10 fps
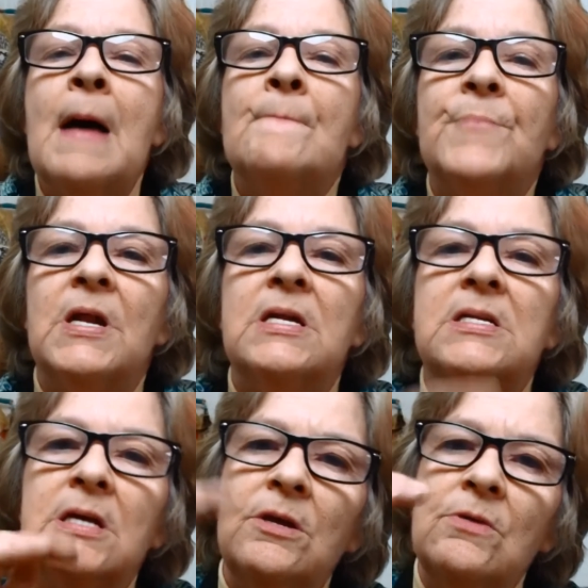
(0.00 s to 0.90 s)
But
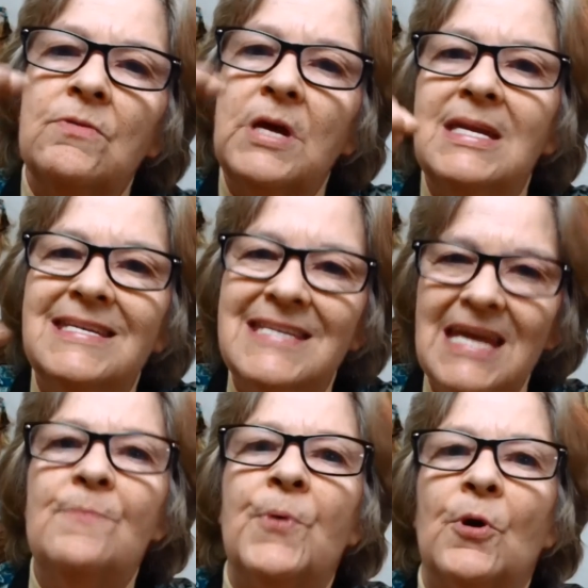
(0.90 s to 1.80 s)
until you get
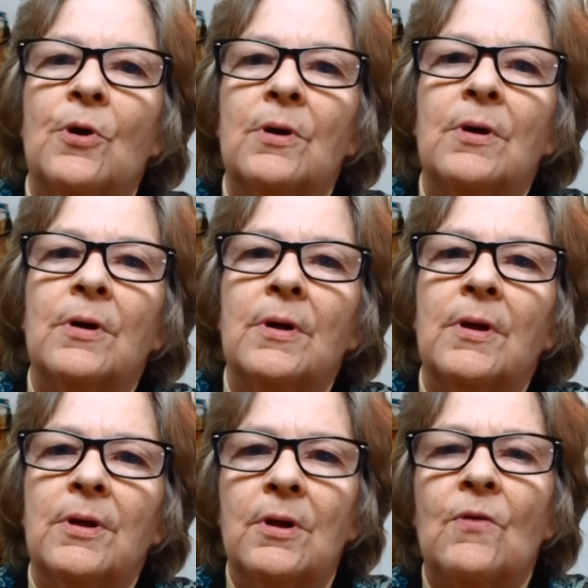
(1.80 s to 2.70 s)
deeper
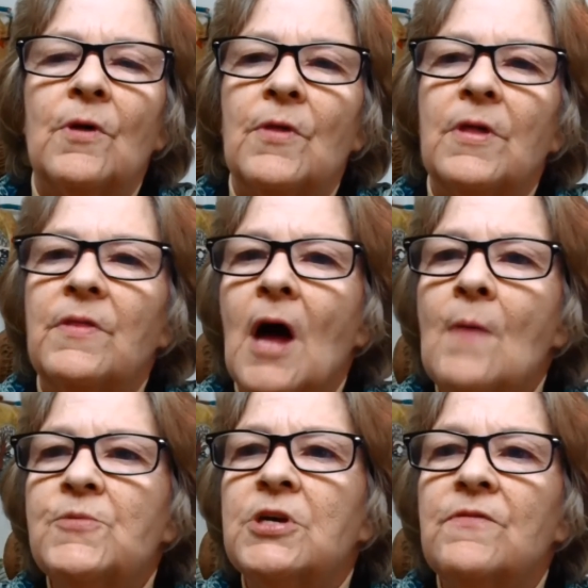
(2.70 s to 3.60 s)
You know, the
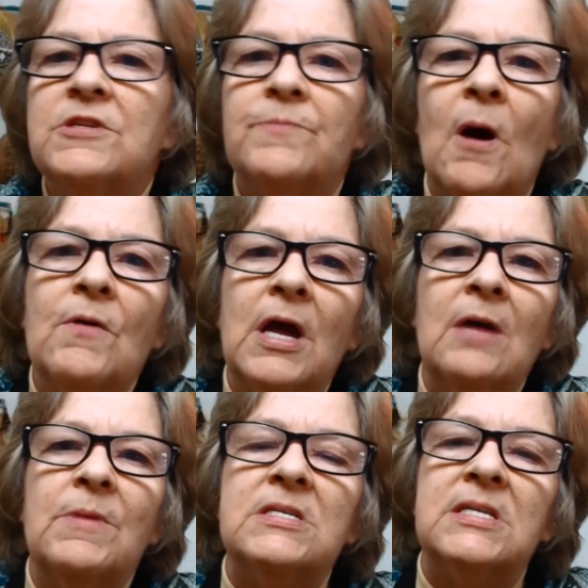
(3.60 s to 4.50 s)
object of this ball game
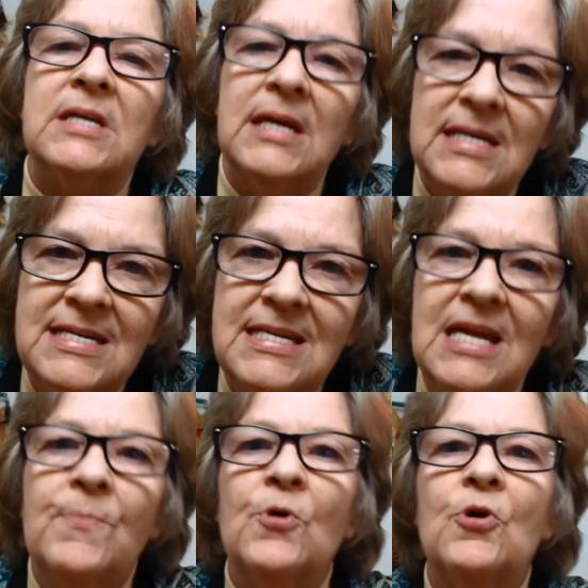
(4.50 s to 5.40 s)
is to get
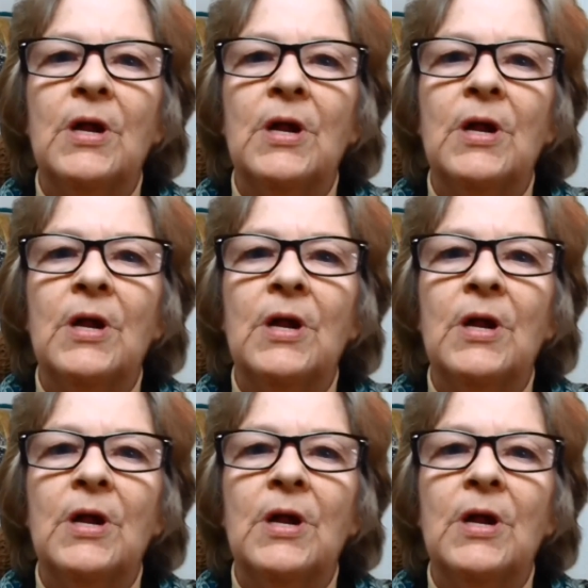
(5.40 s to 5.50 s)
deeper